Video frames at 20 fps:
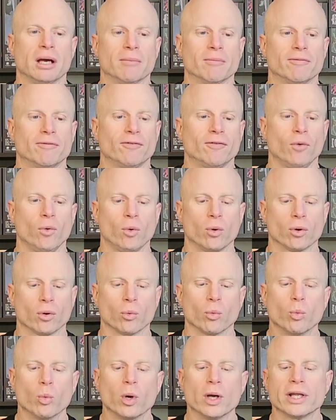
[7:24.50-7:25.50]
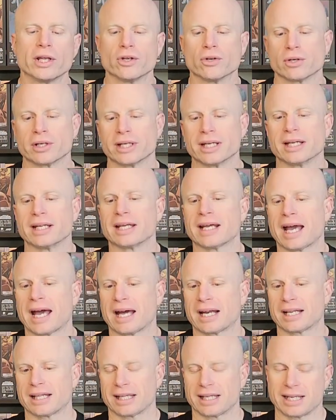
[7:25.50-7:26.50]
for what you're getting
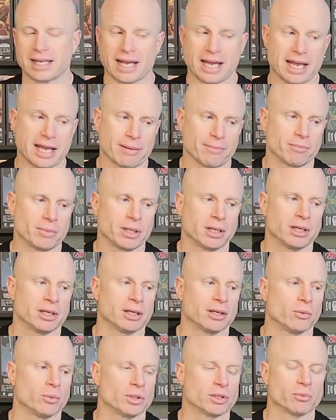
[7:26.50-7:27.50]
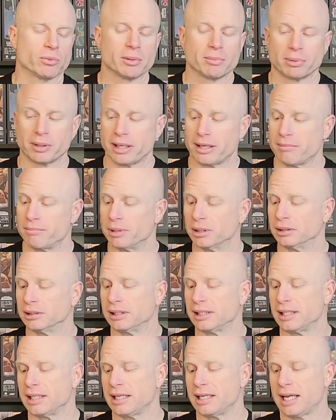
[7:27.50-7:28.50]
out of the game with the
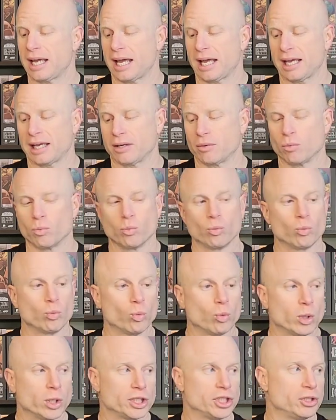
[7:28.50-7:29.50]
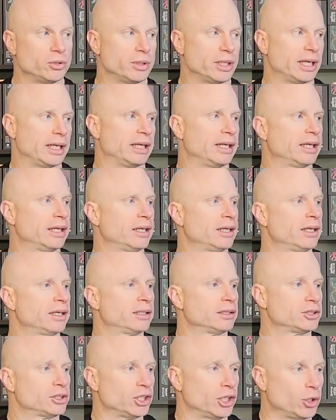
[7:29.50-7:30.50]
replayability and what you get.
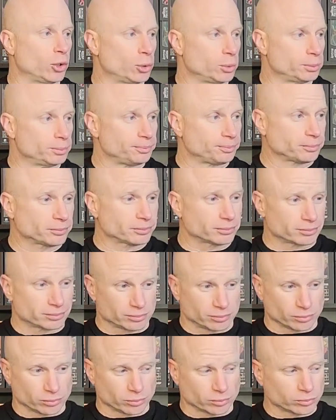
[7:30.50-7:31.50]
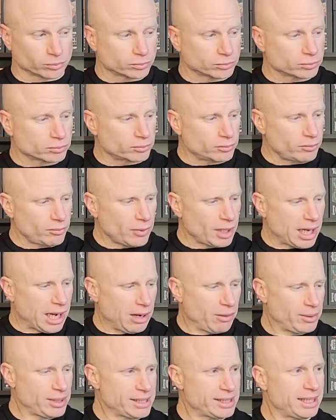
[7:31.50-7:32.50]
So I
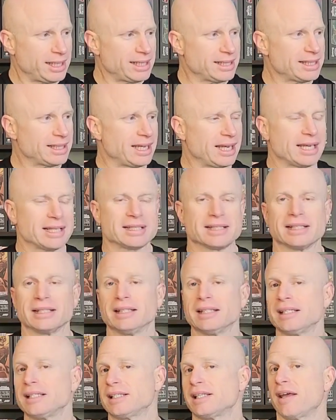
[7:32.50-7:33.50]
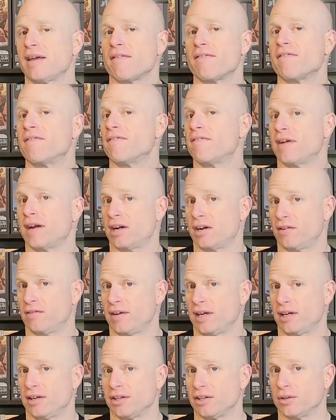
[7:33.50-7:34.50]
would say it's at least a fair
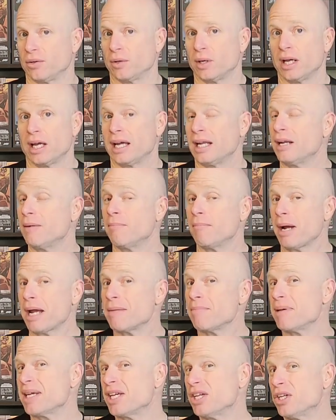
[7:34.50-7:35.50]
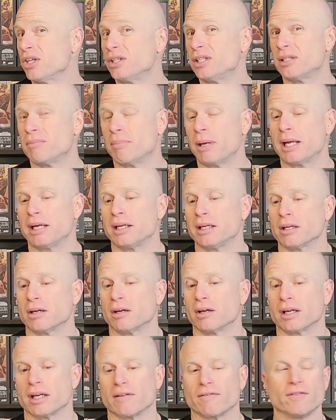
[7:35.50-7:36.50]
value. And it might be good depending
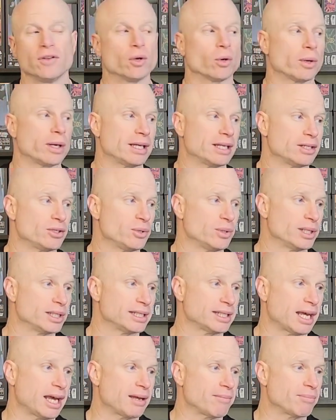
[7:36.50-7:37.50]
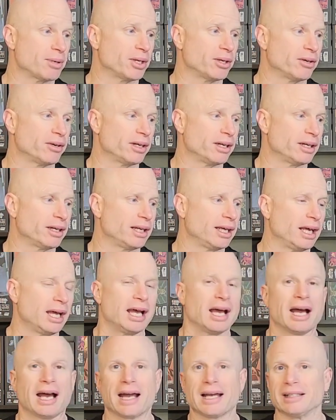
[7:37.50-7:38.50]
on if you're into this time period.
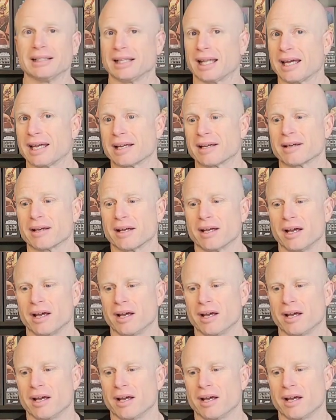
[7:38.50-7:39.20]
I like